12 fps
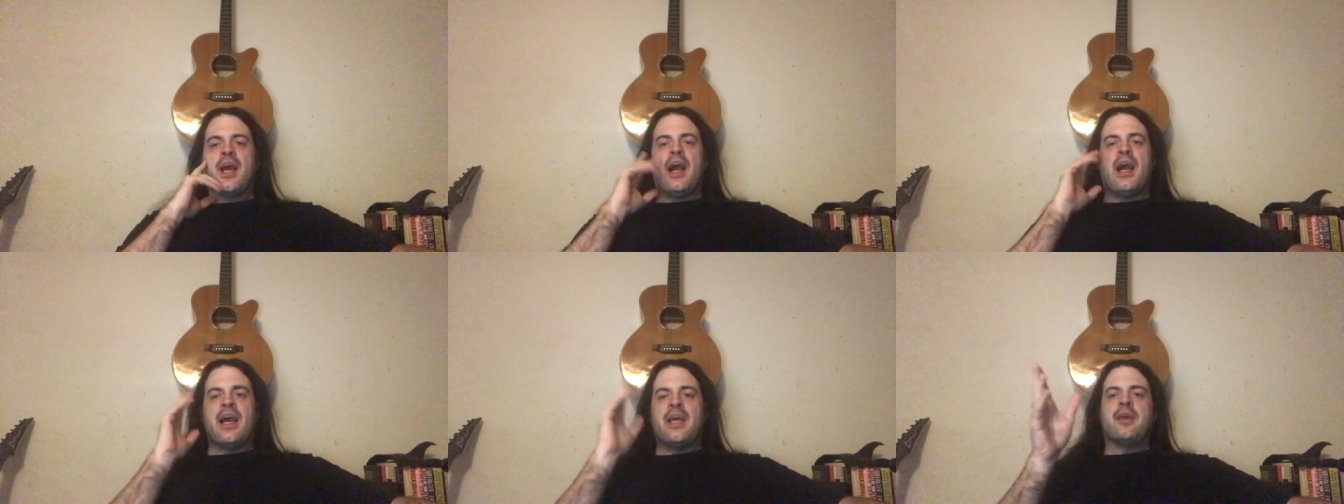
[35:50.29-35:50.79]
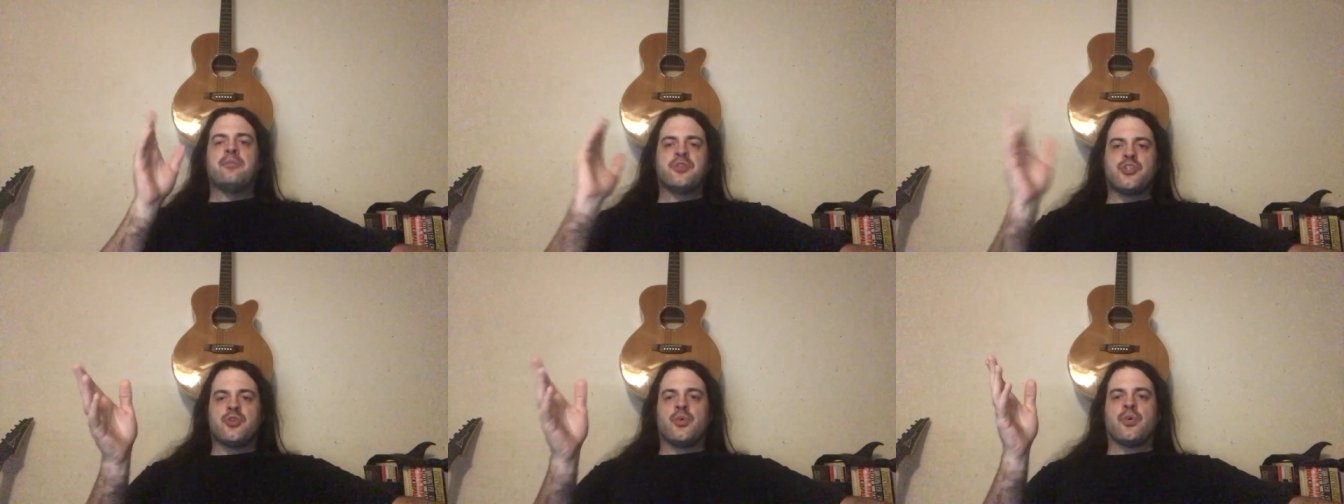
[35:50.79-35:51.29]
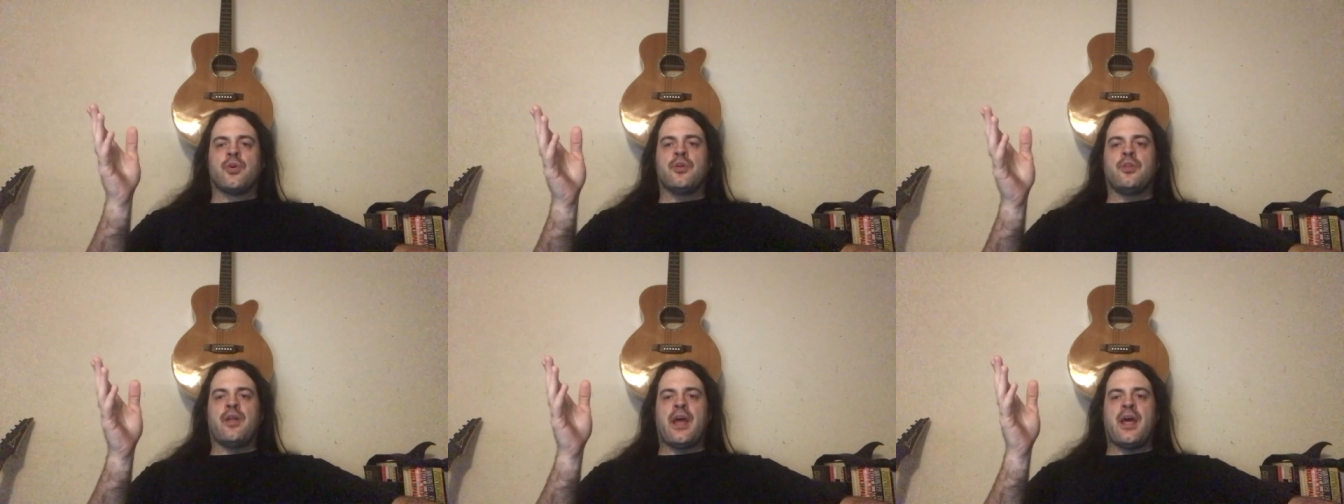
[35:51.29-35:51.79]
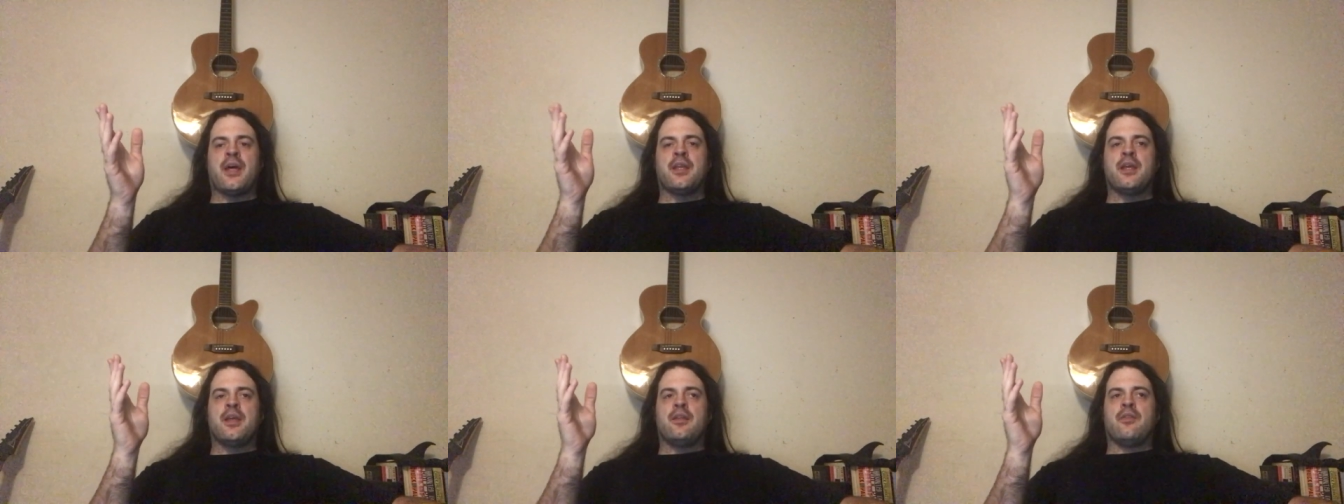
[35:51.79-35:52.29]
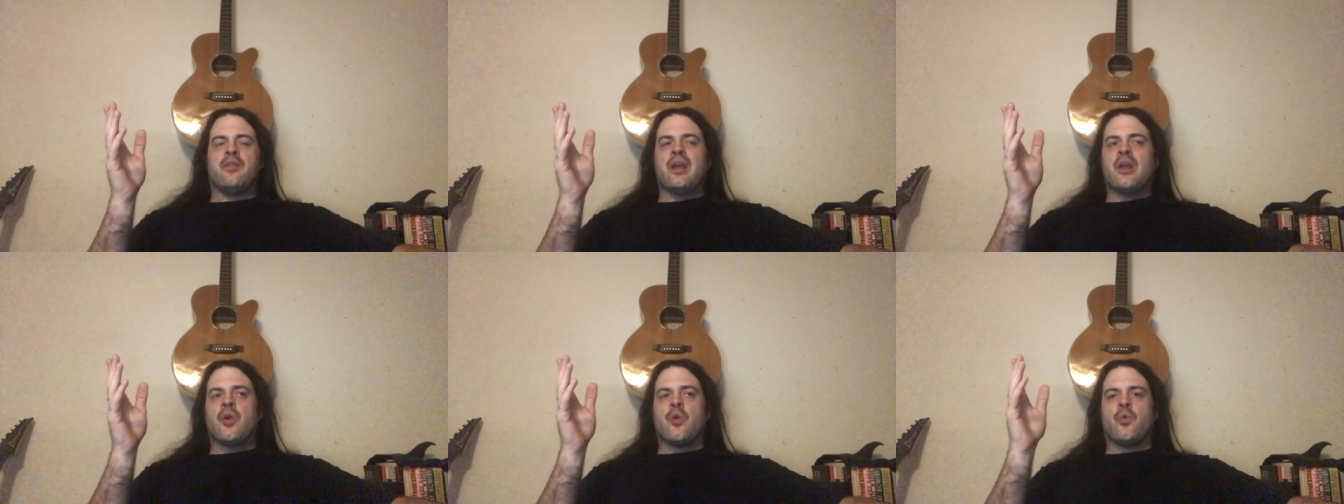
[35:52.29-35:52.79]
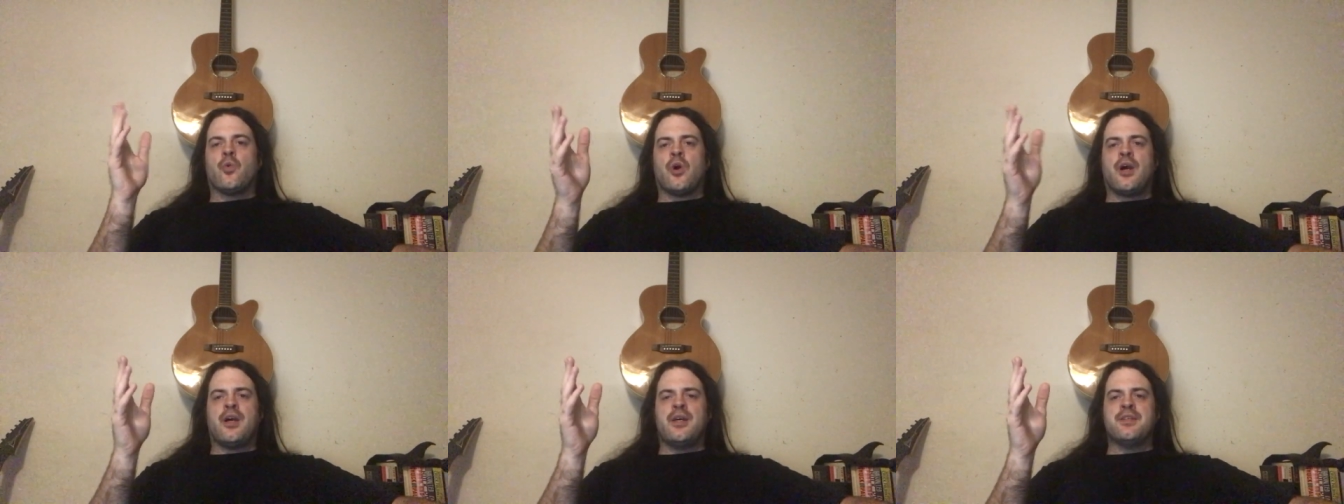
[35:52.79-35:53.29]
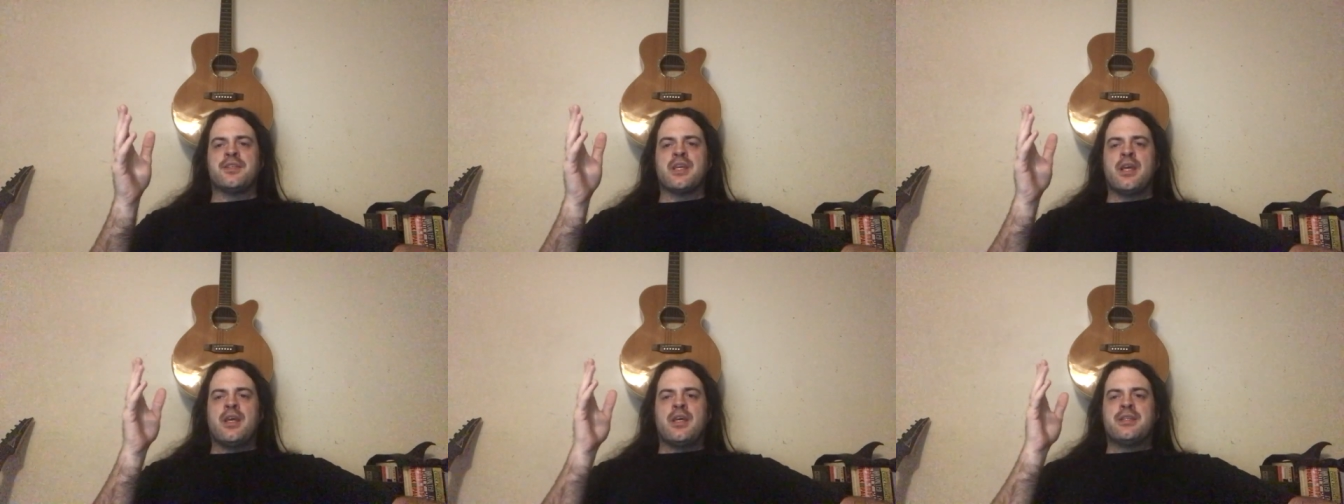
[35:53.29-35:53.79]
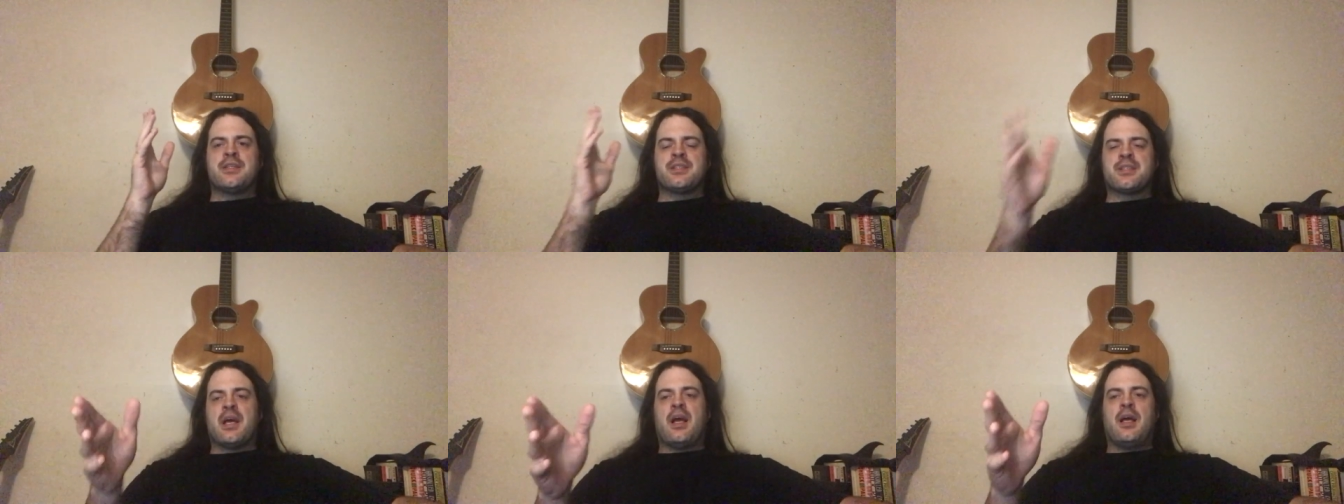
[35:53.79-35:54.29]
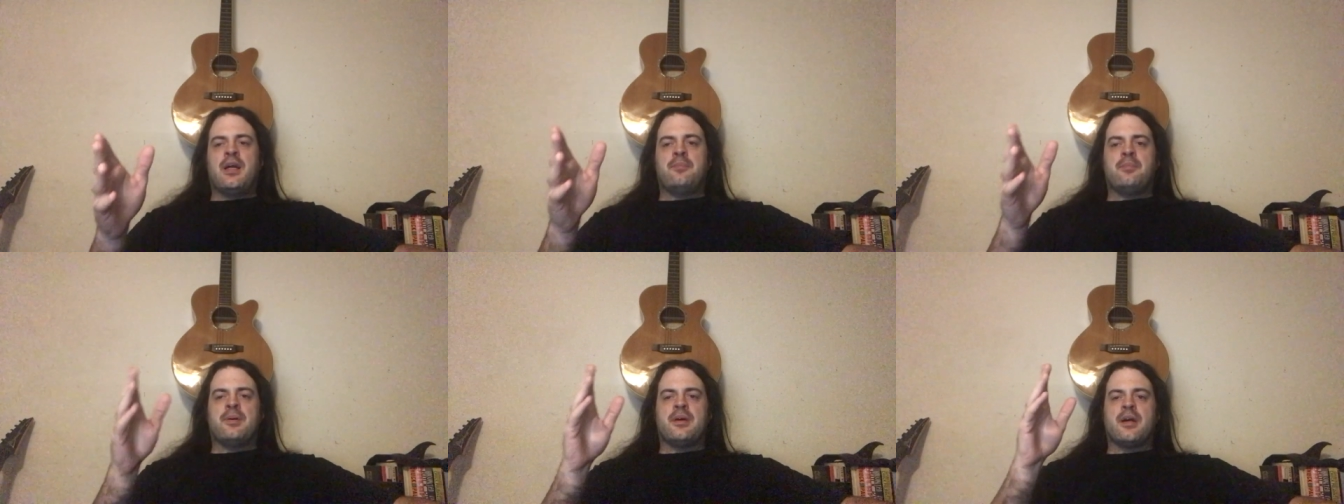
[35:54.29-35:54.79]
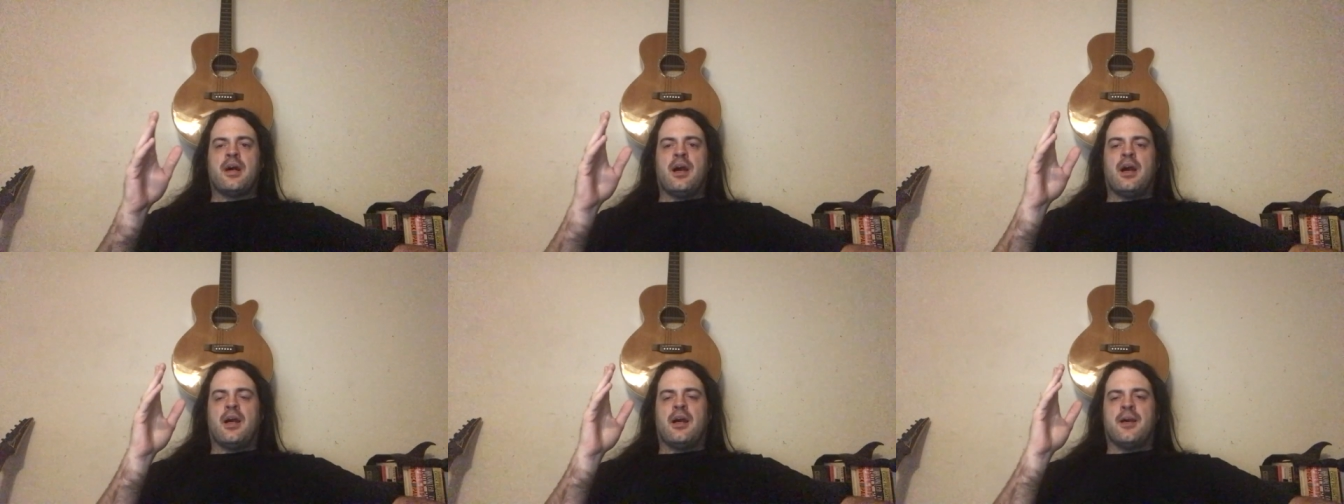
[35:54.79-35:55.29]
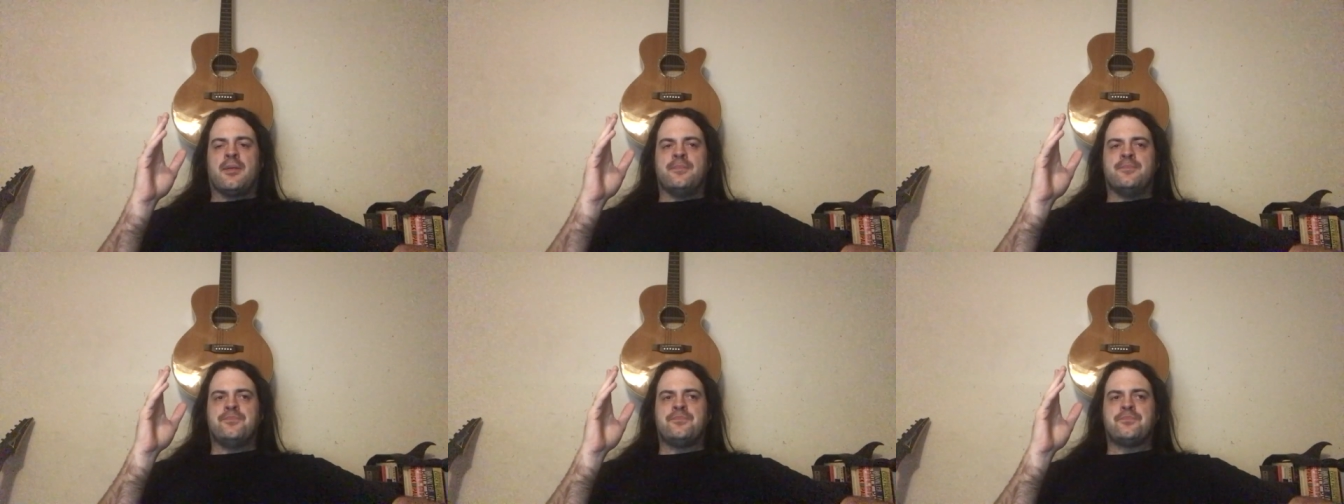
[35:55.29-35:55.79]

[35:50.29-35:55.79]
I am sure that there was some. Um,